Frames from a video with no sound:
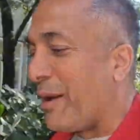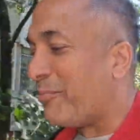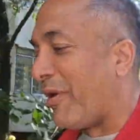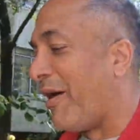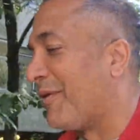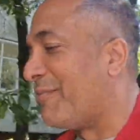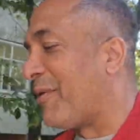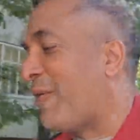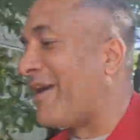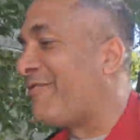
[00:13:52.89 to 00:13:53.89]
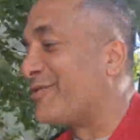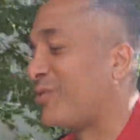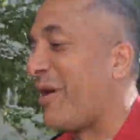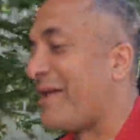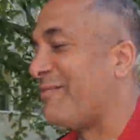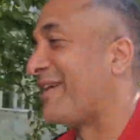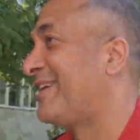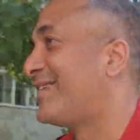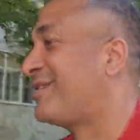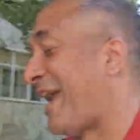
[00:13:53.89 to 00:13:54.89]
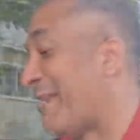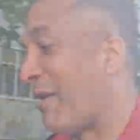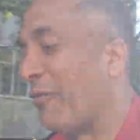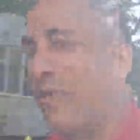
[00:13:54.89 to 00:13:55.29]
I'm brown and my wife is white, my kid came out